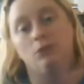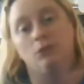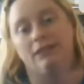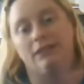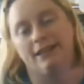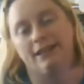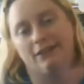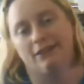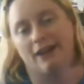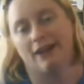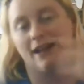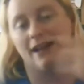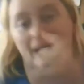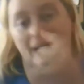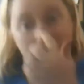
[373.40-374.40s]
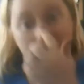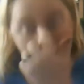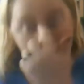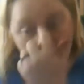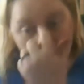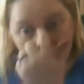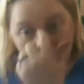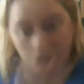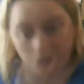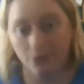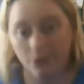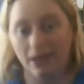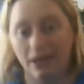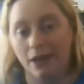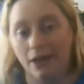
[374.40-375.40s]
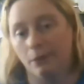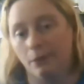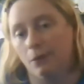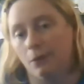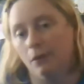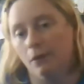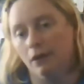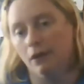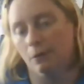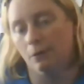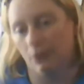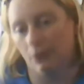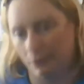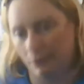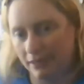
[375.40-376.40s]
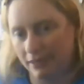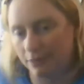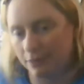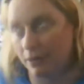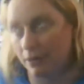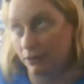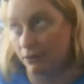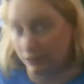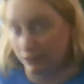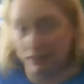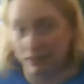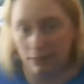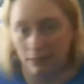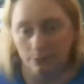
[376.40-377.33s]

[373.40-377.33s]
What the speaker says: healer, I already knew kind of what it was, but I looked it up.